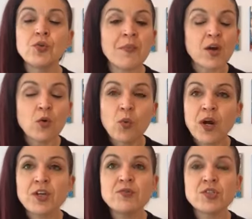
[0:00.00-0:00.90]
no matter
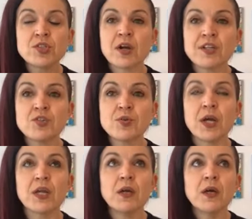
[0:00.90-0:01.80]
where you start into
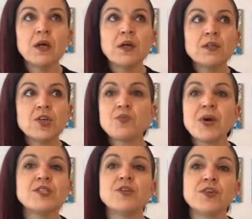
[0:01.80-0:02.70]
it, to the
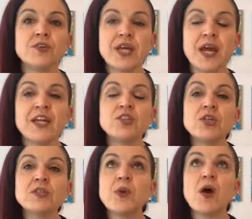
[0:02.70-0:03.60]
rest of your day.
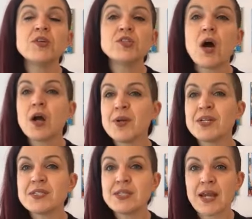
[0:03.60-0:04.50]
We always talk about
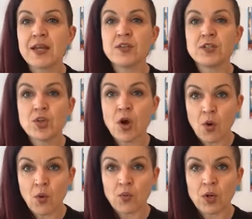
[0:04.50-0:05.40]
it setting the
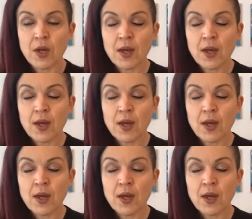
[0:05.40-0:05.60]
tone.